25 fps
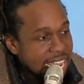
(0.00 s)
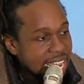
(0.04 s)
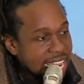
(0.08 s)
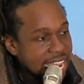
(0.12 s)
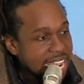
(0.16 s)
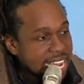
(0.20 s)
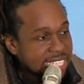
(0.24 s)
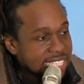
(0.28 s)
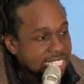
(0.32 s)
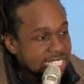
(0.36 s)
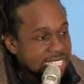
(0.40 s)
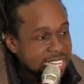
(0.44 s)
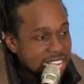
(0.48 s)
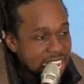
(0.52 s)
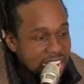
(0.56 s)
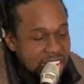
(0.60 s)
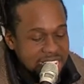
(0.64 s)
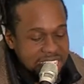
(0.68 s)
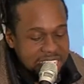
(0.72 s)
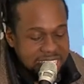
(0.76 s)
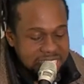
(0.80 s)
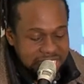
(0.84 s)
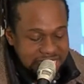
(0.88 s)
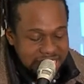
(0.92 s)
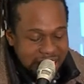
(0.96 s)
it's
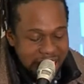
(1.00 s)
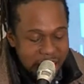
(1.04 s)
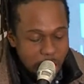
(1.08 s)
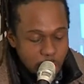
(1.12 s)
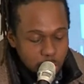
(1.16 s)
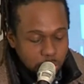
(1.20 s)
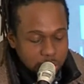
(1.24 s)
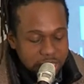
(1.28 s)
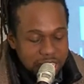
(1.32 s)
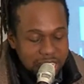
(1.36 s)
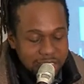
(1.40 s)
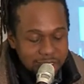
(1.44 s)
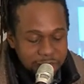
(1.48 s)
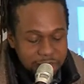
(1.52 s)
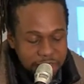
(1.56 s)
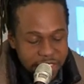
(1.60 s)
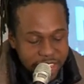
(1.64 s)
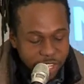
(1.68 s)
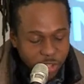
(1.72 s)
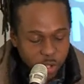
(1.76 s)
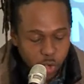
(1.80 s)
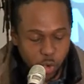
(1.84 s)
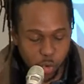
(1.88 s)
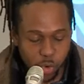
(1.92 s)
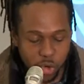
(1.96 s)
astounding
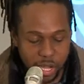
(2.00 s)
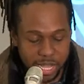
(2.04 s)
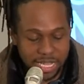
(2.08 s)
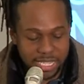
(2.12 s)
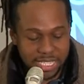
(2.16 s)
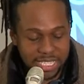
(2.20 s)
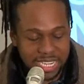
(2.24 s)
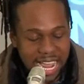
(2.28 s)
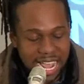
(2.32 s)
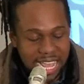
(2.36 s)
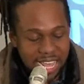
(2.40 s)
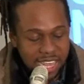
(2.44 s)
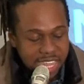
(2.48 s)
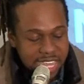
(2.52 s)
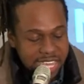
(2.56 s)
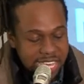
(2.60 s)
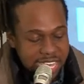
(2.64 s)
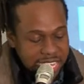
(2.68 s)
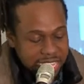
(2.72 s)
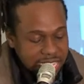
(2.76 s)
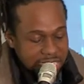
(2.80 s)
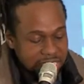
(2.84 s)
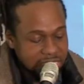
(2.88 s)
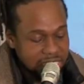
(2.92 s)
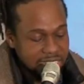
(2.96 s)
victories like
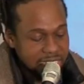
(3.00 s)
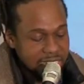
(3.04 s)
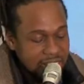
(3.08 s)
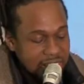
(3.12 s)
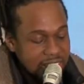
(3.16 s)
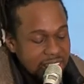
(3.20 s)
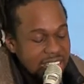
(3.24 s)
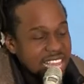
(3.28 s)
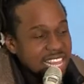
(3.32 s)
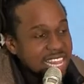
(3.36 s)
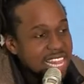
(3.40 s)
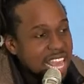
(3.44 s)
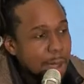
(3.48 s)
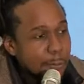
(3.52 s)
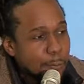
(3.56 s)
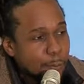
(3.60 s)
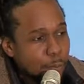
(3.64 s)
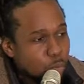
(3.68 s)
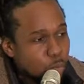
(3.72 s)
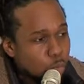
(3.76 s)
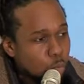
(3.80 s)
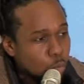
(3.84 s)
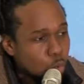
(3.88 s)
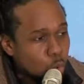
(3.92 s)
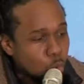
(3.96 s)
these that
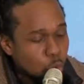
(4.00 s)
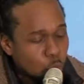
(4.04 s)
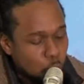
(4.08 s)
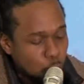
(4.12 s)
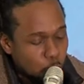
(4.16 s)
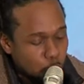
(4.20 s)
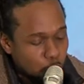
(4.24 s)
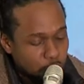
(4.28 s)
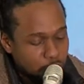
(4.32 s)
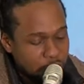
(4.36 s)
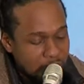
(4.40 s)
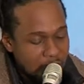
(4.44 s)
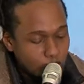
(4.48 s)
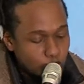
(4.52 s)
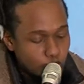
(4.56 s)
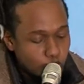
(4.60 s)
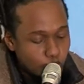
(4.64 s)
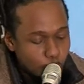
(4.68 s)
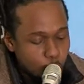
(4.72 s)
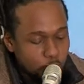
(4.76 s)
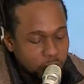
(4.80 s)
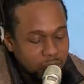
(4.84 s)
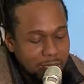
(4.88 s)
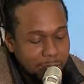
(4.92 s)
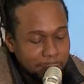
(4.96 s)
prove that
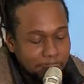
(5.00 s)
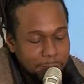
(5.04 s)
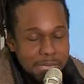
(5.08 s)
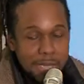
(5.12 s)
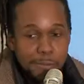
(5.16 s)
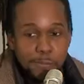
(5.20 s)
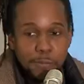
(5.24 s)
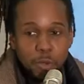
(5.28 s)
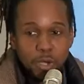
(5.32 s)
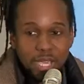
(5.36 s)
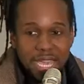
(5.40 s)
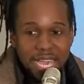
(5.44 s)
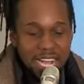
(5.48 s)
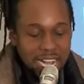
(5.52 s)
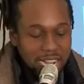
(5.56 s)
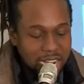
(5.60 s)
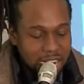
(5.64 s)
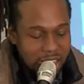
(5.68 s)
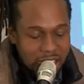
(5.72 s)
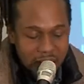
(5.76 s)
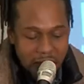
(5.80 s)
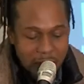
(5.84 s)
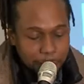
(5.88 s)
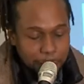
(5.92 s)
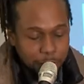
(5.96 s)
working people can
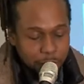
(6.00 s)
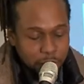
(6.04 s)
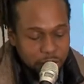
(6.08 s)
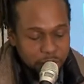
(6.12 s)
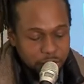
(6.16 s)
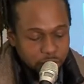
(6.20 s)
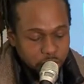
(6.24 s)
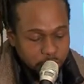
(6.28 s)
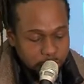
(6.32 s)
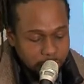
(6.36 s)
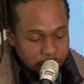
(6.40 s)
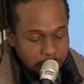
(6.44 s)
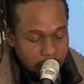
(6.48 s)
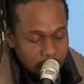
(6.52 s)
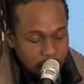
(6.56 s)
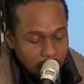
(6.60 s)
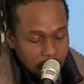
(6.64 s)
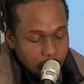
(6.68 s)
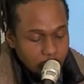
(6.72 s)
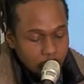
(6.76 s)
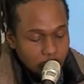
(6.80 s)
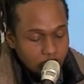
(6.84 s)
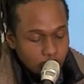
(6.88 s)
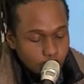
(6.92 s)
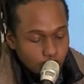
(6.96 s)
accomplish
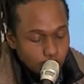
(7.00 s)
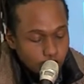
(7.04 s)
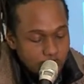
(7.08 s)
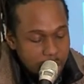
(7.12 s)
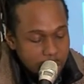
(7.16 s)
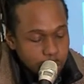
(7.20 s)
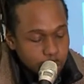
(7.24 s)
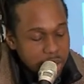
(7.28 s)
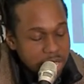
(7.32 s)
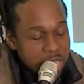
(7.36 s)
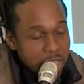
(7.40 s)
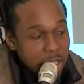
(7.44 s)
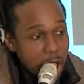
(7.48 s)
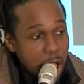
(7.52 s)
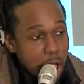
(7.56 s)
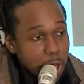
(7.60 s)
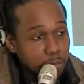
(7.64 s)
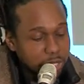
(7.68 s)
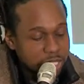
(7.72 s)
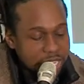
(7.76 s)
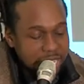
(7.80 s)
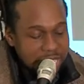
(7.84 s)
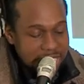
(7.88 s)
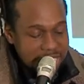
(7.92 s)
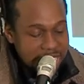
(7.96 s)
when we
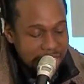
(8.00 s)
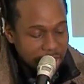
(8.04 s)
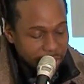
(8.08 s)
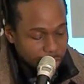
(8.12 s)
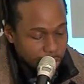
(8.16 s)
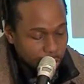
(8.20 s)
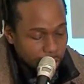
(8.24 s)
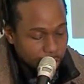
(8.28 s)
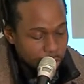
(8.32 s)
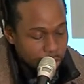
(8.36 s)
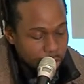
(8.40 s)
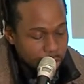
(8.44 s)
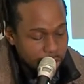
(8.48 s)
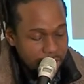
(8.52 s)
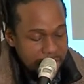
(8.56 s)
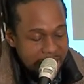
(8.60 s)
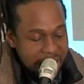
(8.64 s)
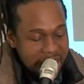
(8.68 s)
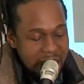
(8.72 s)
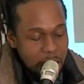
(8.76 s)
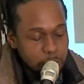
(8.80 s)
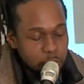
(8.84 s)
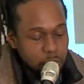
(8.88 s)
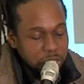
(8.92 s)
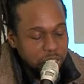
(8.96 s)
come together
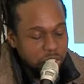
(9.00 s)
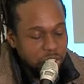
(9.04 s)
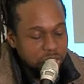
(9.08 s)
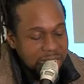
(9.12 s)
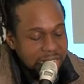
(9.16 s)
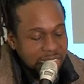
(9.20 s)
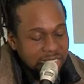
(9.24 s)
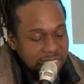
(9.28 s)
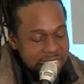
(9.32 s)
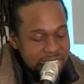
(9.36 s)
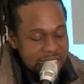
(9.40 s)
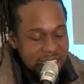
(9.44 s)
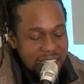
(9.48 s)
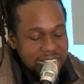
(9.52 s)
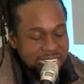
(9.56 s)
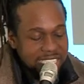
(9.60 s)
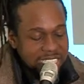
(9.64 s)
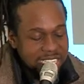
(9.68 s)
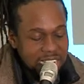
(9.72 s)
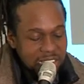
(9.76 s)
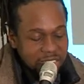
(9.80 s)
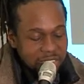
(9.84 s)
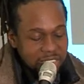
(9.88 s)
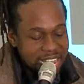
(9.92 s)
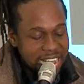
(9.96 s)
and reject the
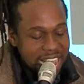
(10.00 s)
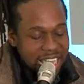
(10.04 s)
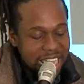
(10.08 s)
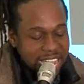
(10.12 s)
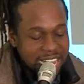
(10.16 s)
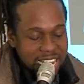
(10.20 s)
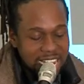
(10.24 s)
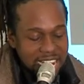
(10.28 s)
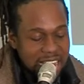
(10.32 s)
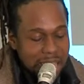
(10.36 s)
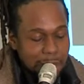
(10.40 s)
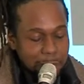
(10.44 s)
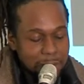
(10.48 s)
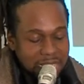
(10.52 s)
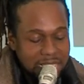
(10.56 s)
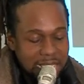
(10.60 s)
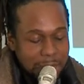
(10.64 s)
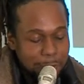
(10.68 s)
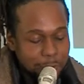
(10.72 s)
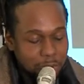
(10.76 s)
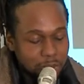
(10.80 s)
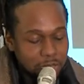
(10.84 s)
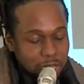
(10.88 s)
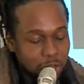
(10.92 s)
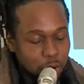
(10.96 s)
idea that economic
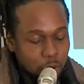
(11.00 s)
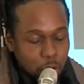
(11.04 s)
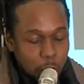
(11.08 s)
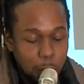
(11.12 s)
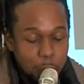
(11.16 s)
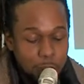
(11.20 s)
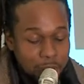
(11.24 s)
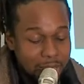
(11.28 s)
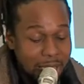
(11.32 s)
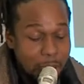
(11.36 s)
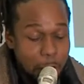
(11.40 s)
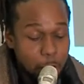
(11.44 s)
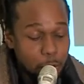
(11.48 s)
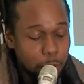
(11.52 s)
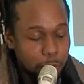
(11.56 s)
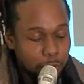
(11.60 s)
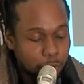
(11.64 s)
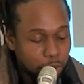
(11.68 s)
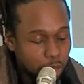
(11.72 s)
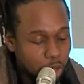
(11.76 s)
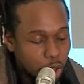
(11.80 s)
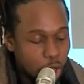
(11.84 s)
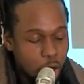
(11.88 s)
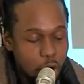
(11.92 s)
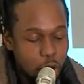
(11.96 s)
and political power
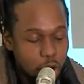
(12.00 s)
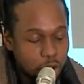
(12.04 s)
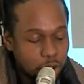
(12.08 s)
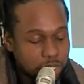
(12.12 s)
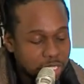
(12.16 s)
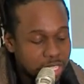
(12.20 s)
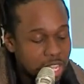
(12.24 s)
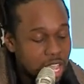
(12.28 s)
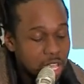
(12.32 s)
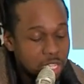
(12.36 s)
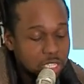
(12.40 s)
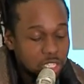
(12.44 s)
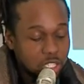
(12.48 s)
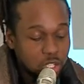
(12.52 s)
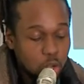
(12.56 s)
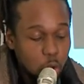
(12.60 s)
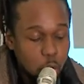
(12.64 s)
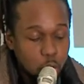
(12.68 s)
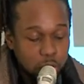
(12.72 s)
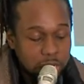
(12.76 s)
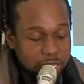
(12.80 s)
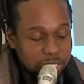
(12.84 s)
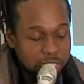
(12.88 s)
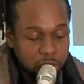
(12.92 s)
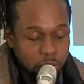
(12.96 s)
belongs
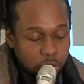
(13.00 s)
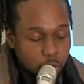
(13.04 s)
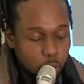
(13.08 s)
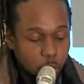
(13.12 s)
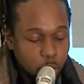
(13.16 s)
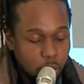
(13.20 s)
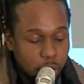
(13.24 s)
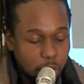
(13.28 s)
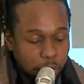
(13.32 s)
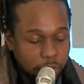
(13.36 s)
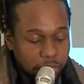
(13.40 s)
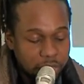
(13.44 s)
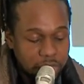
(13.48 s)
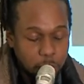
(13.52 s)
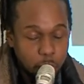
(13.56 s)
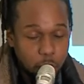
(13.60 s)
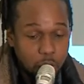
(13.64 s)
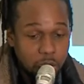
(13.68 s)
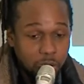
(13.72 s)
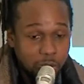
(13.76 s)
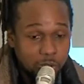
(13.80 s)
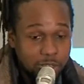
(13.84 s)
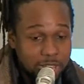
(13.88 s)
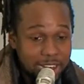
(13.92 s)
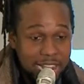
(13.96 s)
solely to the wealthy and
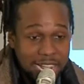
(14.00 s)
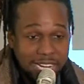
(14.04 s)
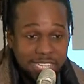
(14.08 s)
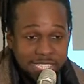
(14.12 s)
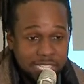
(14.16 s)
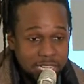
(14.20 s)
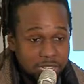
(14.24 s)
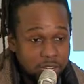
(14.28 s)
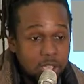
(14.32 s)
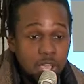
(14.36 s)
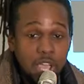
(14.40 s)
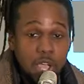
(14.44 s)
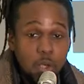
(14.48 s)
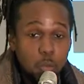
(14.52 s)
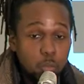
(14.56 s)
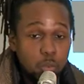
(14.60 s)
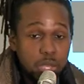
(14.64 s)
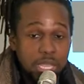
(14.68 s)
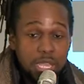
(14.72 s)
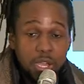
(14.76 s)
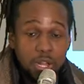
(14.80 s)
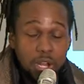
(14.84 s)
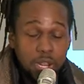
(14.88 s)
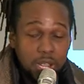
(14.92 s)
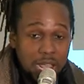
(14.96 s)
well-connected.
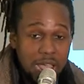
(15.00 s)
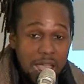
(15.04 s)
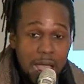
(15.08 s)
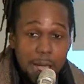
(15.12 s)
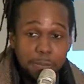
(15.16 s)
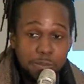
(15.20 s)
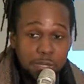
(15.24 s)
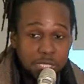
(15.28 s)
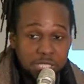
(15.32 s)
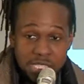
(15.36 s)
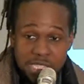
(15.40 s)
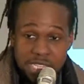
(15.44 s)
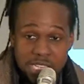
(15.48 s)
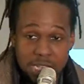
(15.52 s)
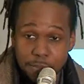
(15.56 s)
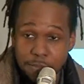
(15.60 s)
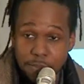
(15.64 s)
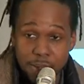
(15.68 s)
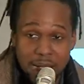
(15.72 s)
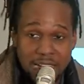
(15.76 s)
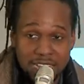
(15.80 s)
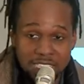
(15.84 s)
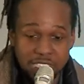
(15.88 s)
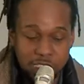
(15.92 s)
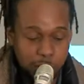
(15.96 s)
We could accomplish the
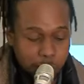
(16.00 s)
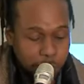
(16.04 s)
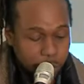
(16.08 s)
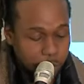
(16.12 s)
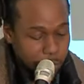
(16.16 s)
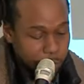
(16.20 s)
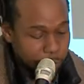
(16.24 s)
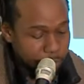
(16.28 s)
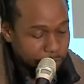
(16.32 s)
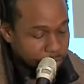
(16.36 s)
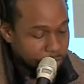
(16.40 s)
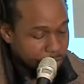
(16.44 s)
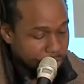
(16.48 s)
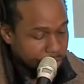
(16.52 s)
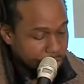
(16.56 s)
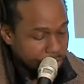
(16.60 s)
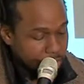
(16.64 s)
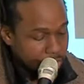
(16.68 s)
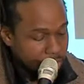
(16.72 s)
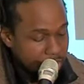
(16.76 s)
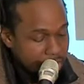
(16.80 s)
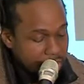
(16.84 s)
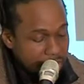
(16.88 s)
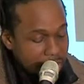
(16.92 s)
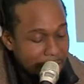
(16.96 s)
impossible.
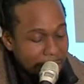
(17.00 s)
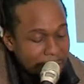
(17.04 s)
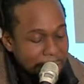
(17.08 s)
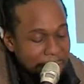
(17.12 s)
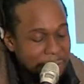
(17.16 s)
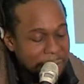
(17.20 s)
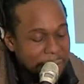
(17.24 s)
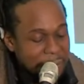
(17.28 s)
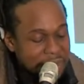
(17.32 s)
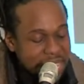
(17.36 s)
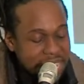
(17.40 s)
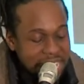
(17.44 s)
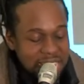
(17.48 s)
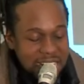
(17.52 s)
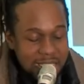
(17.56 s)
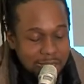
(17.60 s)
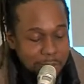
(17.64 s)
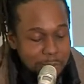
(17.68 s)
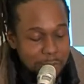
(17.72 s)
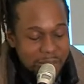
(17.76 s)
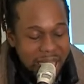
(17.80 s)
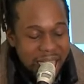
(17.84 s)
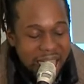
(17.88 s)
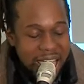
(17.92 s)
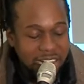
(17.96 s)

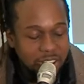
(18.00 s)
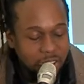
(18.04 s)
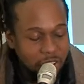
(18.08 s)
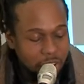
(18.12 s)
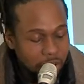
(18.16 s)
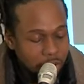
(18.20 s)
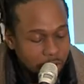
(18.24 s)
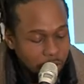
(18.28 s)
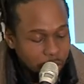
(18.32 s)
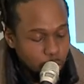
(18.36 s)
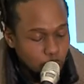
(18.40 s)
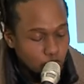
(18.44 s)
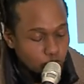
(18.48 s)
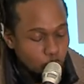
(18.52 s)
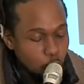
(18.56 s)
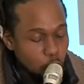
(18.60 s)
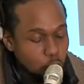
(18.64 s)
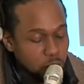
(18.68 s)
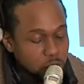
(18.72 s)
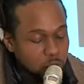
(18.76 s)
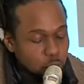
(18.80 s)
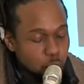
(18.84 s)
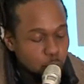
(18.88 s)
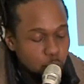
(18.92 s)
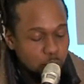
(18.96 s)
Beating back the
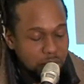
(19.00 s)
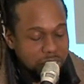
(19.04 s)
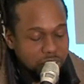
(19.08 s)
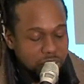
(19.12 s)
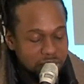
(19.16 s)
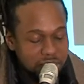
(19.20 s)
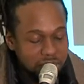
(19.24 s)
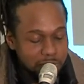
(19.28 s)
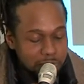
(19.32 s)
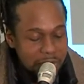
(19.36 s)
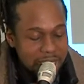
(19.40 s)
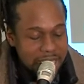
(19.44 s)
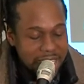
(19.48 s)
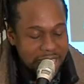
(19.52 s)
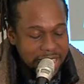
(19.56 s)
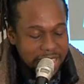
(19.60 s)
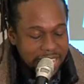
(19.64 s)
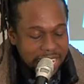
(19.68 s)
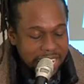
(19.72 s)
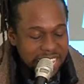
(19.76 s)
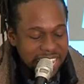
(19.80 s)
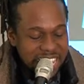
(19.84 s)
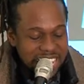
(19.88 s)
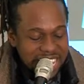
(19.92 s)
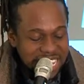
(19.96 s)
world's richest
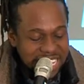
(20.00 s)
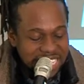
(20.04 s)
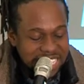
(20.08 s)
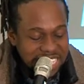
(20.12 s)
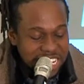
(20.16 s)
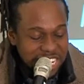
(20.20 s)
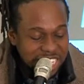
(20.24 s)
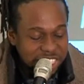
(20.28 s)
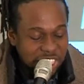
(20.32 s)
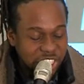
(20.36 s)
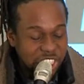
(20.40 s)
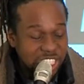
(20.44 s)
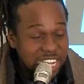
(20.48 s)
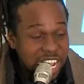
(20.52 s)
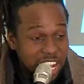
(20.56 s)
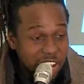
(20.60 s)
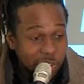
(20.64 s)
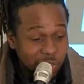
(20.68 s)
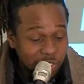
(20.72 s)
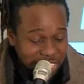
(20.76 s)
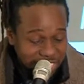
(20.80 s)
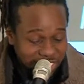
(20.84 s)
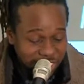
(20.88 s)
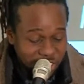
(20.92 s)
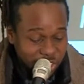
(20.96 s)
man is an
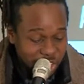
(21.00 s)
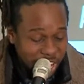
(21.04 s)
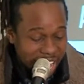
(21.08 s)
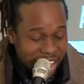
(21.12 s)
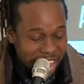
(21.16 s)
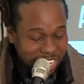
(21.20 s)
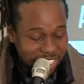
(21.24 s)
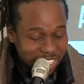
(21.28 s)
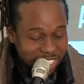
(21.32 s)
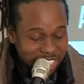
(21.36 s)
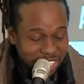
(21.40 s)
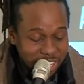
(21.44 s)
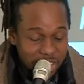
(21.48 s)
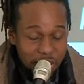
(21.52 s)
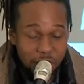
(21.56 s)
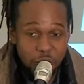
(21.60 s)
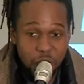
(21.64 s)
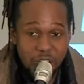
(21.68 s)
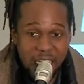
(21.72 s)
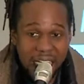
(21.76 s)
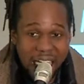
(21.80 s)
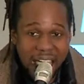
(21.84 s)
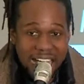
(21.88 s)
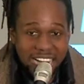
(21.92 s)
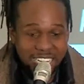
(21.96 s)
adrenaline shot
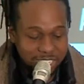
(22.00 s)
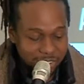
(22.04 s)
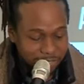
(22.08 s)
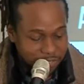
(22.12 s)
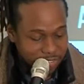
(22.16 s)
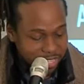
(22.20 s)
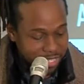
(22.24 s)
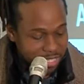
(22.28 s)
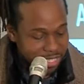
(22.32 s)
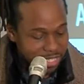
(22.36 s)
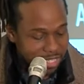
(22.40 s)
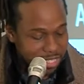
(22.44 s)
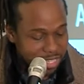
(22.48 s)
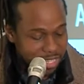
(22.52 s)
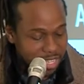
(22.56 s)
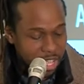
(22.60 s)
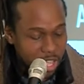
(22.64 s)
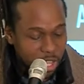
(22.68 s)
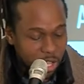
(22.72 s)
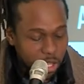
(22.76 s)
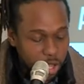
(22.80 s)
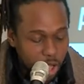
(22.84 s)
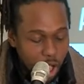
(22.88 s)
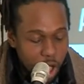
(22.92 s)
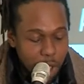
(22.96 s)
for activists,
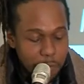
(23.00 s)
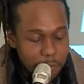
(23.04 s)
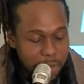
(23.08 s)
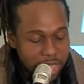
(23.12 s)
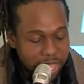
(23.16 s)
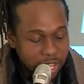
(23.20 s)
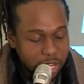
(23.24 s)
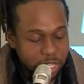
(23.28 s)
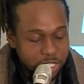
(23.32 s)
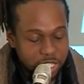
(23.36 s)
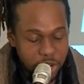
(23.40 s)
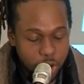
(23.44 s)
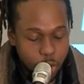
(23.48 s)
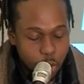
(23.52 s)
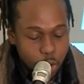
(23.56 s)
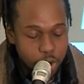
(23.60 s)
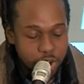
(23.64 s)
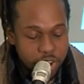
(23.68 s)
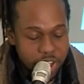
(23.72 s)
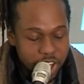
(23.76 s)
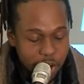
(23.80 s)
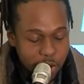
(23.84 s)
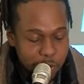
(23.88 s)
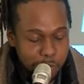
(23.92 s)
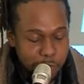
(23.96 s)
lawmakers, and
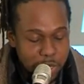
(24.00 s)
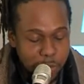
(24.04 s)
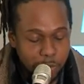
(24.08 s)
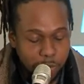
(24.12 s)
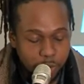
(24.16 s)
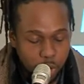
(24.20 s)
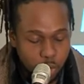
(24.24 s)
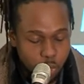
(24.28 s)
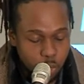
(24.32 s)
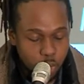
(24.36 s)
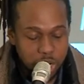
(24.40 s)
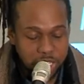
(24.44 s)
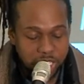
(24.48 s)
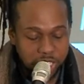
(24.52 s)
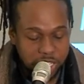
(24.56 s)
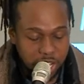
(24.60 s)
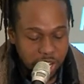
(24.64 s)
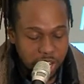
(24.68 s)
ordinary people across the